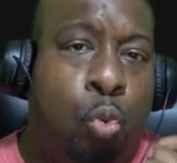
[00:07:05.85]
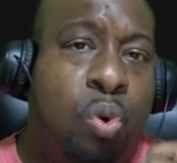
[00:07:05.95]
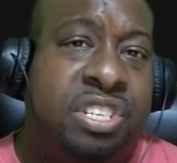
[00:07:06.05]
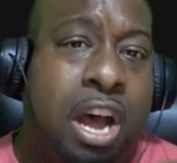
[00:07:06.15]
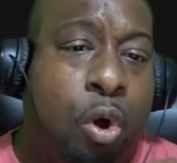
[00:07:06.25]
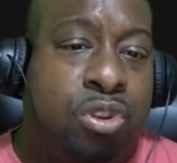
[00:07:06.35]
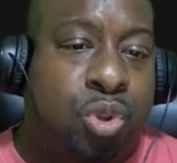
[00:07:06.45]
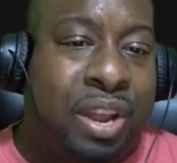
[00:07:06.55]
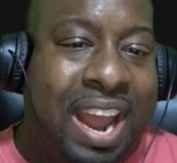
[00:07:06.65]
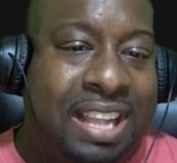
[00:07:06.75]
was
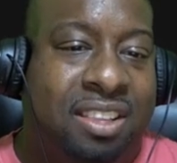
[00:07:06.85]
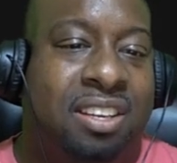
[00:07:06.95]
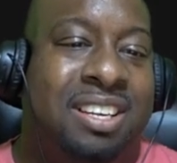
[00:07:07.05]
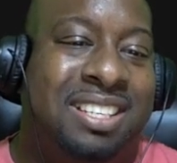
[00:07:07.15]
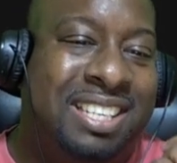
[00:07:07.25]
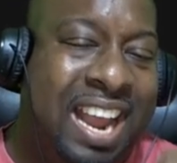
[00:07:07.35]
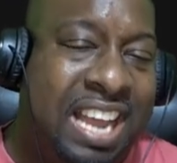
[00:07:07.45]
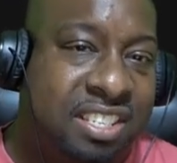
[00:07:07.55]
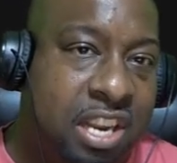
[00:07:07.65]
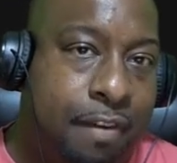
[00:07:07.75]
also at the
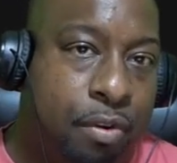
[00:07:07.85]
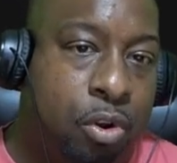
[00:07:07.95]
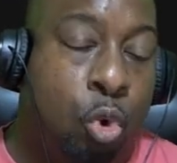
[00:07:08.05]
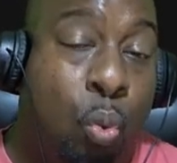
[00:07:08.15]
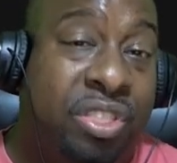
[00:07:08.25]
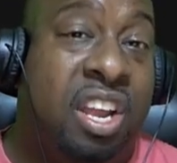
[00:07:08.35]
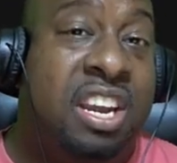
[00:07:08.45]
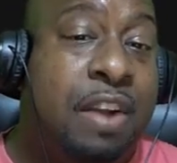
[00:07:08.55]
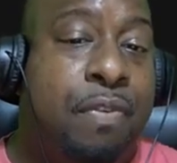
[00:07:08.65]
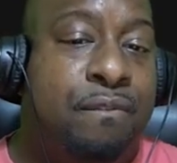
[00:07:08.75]
test level with a
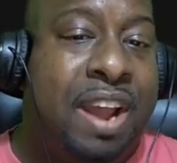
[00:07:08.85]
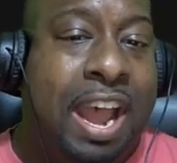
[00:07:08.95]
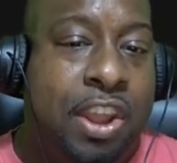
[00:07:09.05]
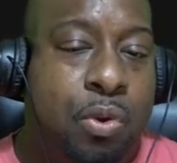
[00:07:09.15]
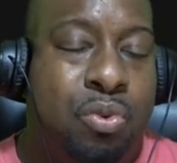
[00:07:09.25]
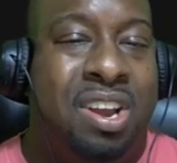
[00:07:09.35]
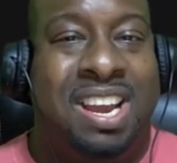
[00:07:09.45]
different value,